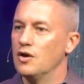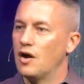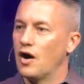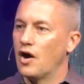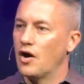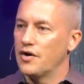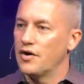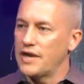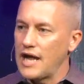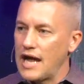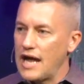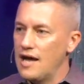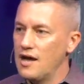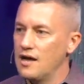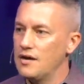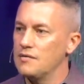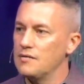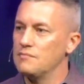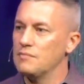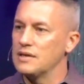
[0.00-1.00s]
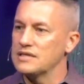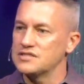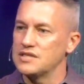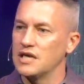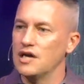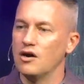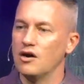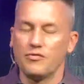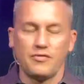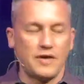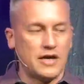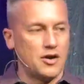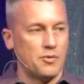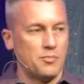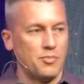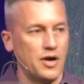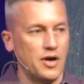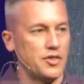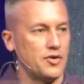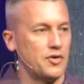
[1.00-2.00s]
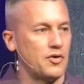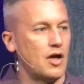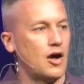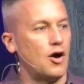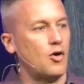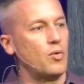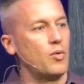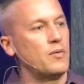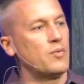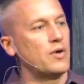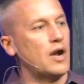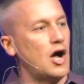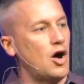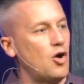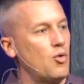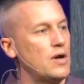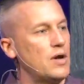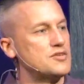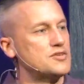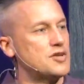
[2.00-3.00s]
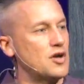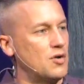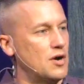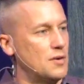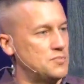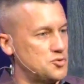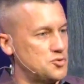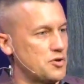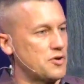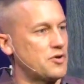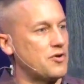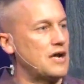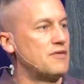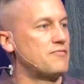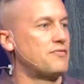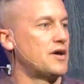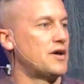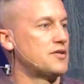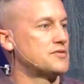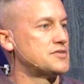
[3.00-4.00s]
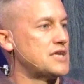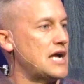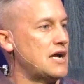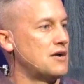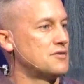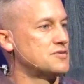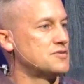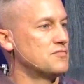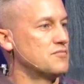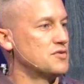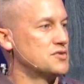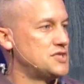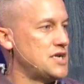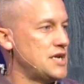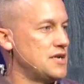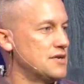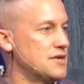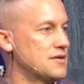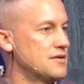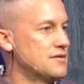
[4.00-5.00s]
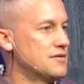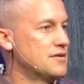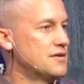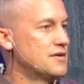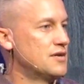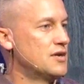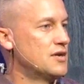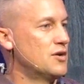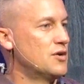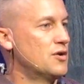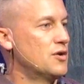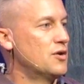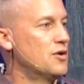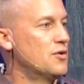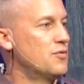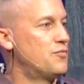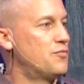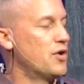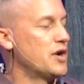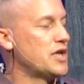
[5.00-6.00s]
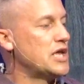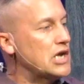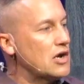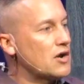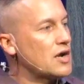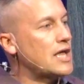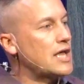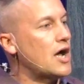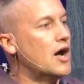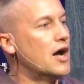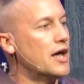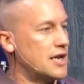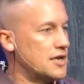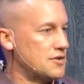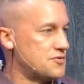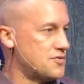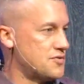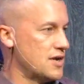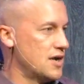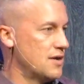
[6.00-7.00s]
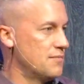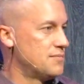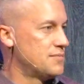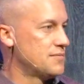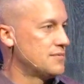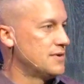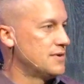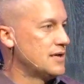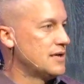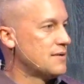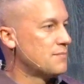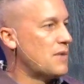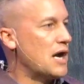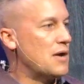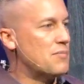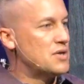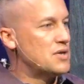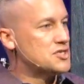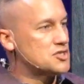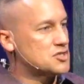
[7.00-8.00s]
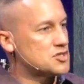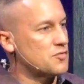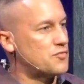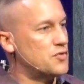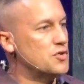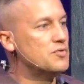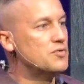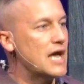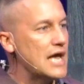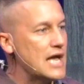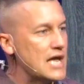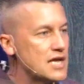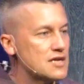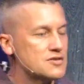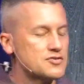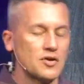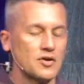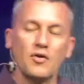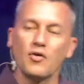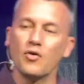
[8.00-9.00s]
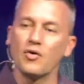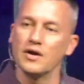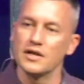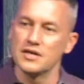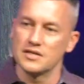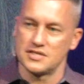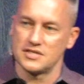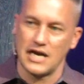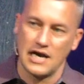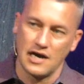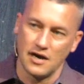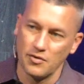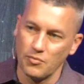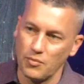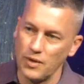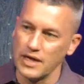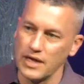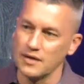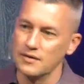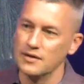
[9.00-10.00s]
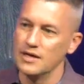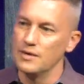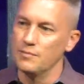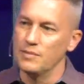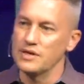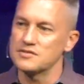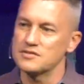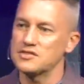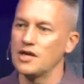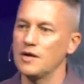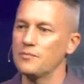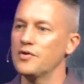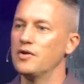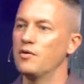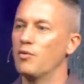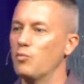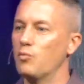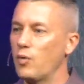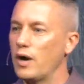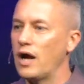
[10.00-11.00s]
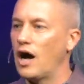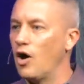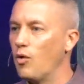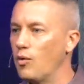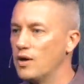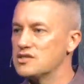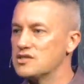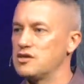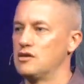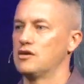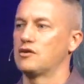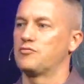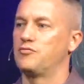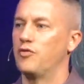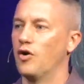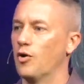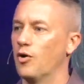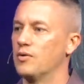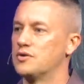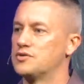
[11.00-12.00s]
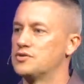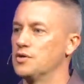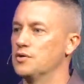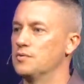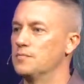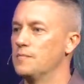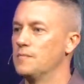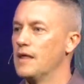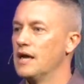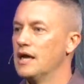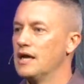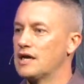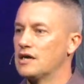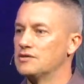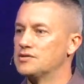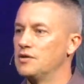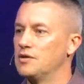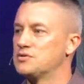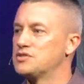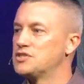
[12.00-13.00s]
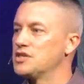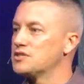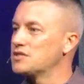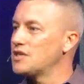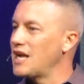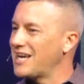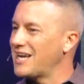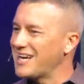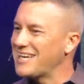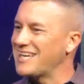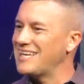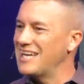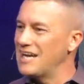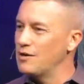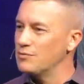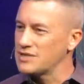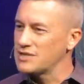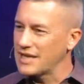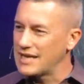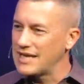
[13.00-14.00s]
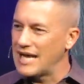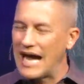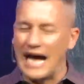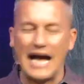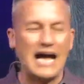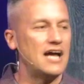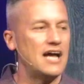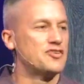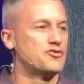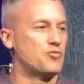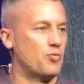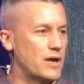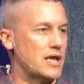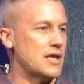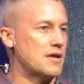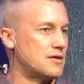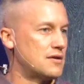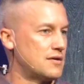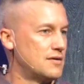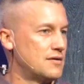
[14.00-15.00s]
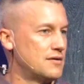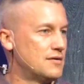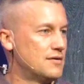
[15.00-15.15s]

her dad, myself, and her brother-in-law, we would always go up to her grandfather's house in Virginia for a yearly hunting trip. Might be just a few days or an entire week, but it's something we always look forward to because it was just like it was a guy's week.